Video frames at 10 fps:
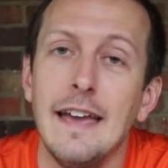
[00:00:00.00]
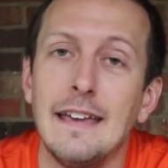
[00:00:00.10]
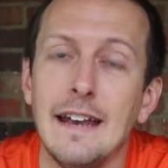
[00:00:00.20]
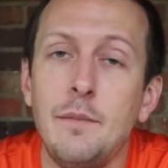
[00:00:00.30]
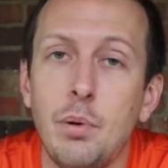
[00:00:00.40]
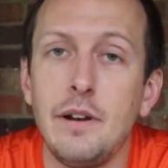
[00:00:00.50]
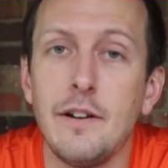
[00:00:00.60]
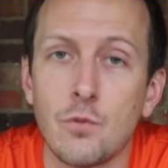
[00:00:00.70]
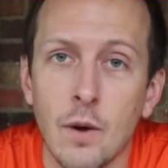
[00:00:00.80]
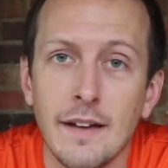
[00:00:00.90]
getting plenty
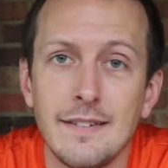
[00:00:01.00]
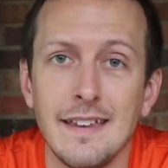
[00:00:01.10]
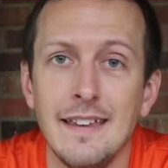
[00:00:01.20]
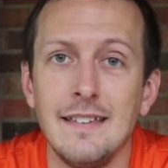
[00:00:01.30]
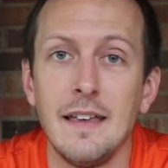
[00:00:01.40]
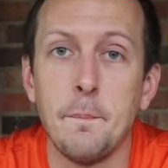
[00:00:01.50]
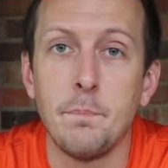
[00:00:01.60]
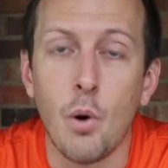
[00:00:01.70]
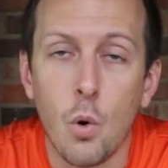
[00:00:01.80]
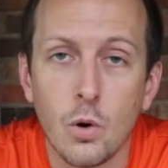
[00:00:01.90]
of rest is
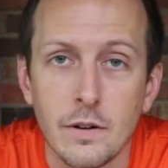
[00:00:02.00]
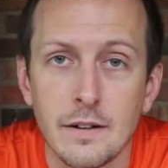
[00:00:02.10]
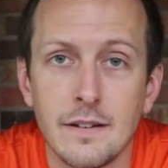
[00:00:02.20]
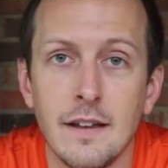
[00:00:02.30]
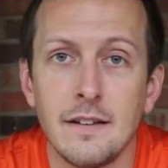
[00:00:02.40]
important